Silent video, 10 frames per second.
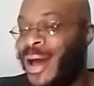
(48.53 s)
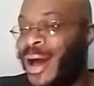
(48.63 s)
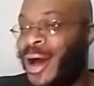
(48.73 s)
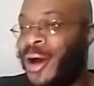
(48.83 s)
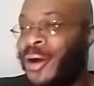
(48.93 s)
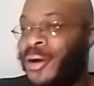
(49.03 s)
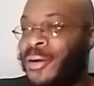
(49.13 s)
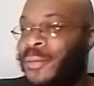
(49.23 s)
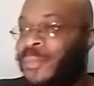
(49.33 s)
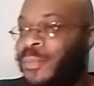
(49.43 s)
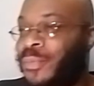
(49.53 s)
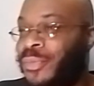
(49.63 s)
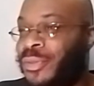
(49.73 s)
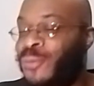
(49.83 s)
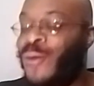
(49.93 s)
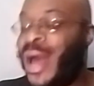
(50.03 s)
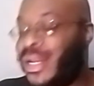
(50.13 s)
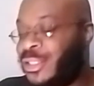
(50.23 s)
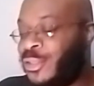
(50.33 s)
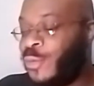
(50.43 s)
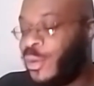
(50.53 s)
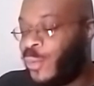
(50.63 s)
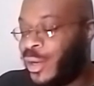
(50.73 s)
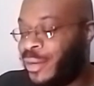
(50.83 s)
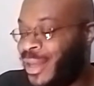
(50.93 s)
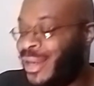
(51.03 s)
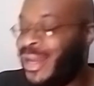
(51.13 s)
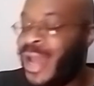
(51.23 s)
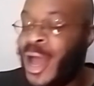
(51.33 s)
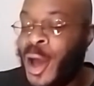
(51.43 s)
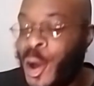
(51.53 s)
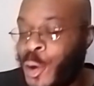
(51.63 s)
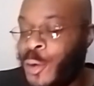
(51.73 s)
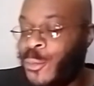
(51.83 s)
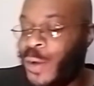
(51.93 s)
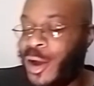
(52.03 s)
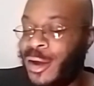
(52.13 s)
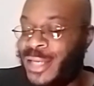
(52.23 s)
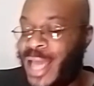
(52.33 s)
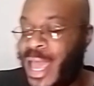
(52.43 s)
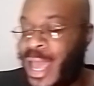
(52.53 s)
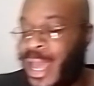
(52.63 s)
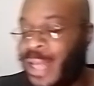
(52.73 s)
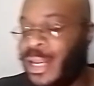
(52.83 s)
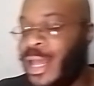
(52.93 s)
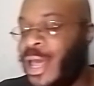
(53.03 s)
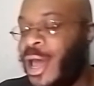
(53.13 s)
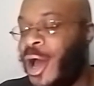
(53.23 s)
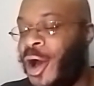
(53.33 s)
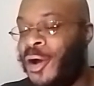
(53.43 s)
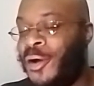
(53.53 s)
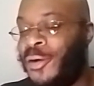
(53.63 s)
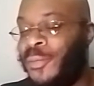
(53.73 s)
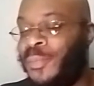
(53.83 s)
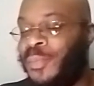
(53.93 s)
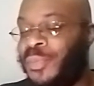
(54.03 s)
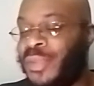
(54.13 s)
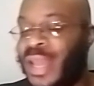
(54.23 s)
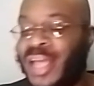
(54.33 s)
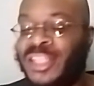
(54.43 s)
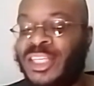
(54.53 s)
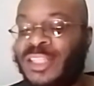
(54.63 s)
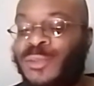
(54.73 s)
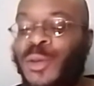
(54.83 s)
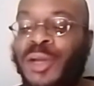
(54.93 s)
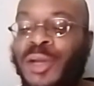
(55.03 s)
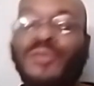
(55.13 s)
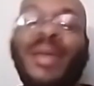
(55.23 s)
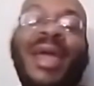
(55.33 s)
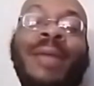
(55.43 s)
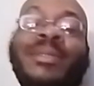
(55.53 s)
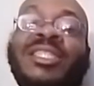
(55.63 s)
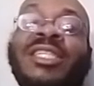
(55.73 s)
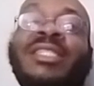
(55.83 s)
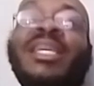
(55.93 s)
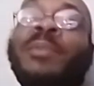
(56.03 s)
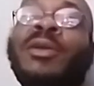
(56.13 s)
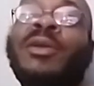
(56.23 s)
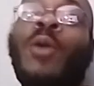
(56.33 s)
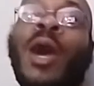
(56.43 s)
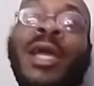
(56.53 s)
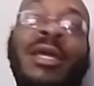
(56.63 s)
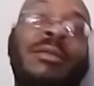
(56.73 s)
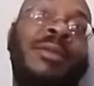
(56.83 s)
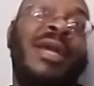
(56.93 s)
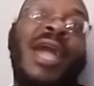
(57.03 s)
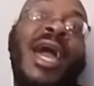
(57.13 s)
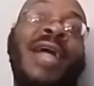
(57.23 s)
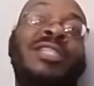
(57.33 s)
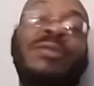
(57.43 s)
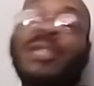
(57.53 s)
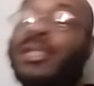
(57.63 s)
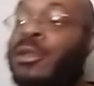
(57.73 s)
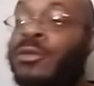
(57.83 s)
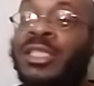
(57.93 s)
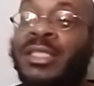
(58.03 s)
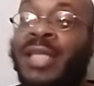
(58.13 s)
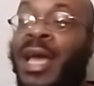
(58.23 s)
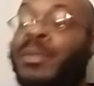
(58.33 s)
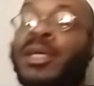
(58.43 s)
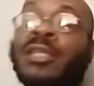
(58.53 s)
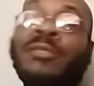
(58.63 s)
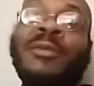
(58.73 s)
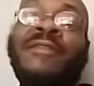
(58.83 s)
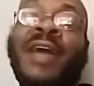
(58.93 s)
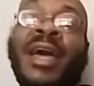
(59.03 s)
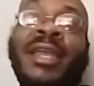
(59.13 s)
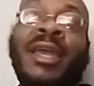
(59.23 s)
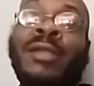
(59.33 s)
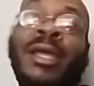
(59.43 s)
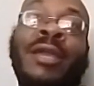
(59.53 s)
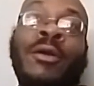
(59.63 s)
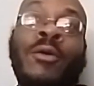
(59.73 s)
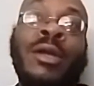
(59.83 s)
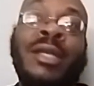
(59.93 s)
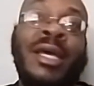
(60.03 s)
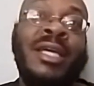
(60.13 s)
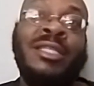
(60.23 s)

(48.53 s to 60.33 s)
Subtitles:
Ratatouille won a mini at home with her dad. And she's with a new man, but she's keeping it quiet. But actually, no, she's not, because we find out later on that it's